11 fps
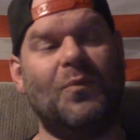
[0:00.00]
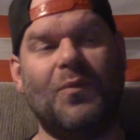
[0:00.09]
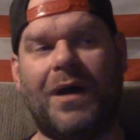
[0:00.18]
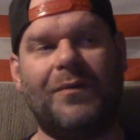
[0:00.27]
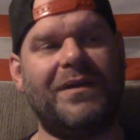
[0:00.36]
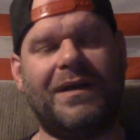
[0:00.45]

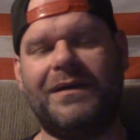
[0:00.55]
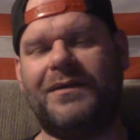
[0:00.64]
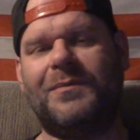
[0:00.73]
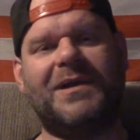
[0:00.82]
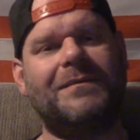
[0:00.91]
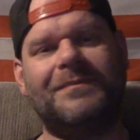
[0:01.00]
Why would they need to
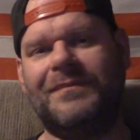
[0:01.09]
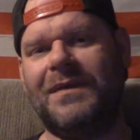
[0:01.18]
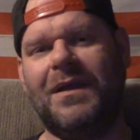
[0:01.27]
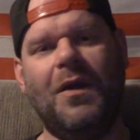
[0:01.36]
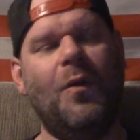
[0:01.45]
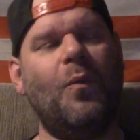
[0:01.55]
be?
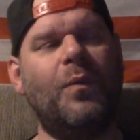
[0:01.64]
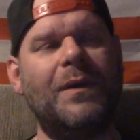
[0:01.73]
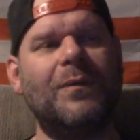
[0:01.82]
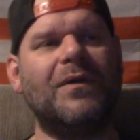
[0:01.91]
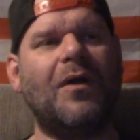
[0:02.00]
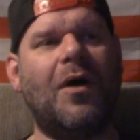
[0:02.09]
We
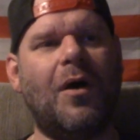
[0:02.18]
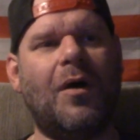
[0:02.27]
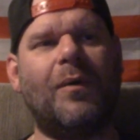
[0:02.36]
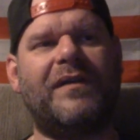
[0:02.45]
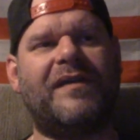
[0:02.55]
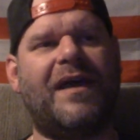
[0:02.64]
will
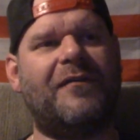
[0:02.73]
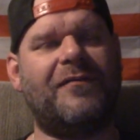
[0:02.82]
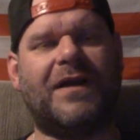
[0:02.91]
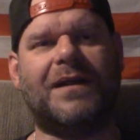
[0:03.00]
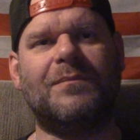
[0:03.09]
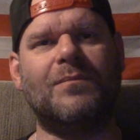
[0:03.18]
always have
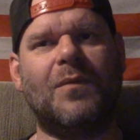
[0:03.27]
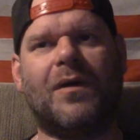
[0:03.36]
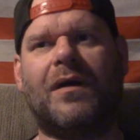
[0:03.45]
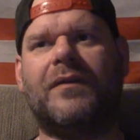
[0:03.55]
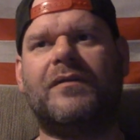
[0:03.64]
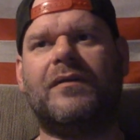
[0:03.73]
fucking
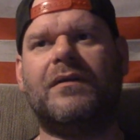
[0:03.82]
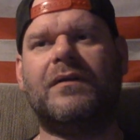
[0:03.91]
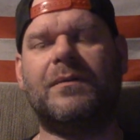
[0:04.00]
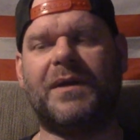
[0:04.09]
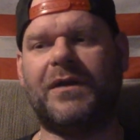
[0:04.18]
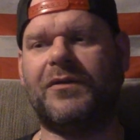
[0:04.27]
morons
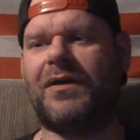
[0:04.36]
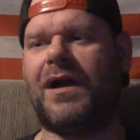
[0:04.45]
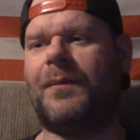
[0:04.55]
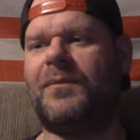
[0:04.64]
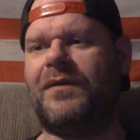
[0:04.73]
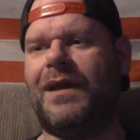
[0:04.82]
committing
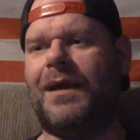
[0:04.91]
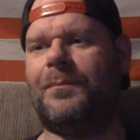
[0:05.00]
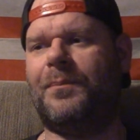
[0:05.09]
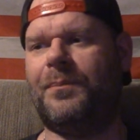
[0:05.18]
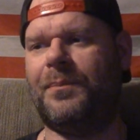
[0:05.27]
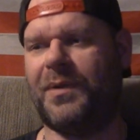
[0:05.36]
crimes and
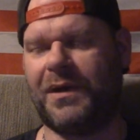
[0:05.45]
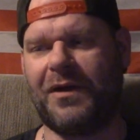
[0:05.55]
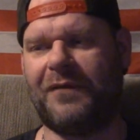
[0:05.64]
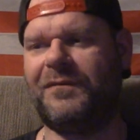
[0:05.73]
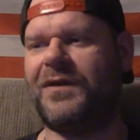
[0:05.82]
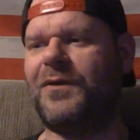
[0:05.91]
putting it
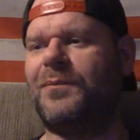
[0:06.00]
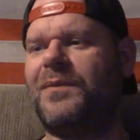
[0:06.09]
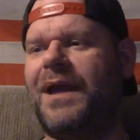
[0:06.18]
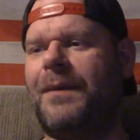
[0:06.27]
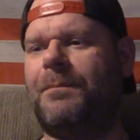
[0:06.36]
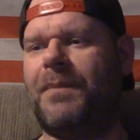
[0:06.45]
on film
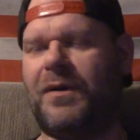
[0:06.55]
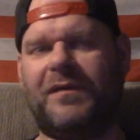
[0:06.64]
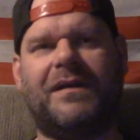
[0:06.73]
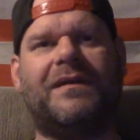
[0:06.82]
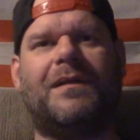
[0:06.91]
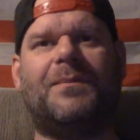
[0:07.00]
and
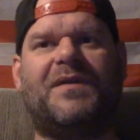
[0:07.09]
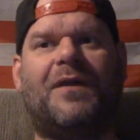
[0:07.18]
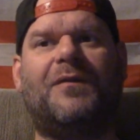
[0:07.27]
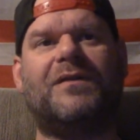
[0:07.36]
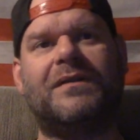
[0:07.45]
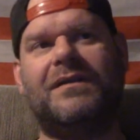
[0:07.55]
posting it
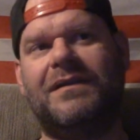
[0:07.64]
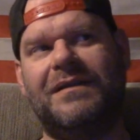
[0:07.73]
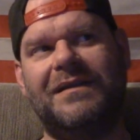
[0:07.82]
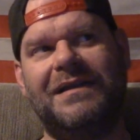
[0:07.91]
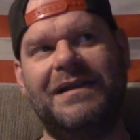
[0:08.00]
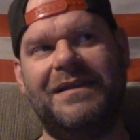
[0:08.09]
themselves.
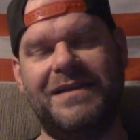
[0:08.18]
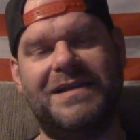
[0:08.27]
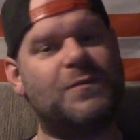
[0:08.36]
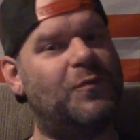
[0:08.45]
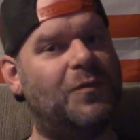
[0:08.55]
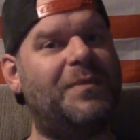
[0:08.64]

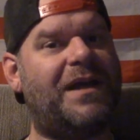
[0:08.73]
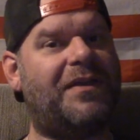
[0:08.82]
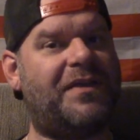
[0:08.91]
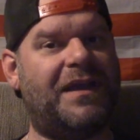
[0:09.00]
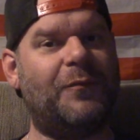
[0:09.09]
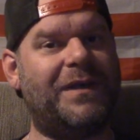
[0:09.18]
This will be a
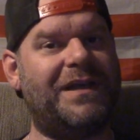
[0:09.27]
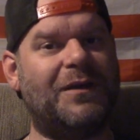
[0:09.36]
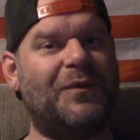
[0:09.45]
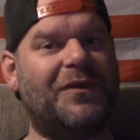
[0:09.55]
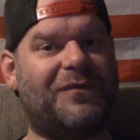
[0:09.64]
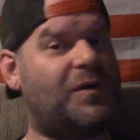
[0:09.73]
thing we deal
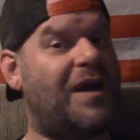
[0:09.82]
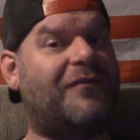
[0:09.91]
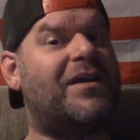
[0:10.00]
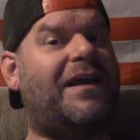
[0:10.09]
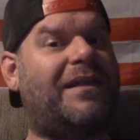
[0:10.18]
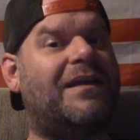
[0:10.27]
with
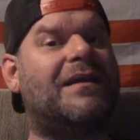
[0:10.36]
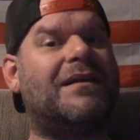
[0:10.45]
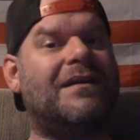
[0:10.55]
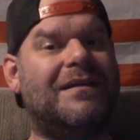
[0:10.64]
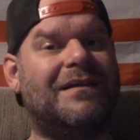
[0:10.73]
forever, I think.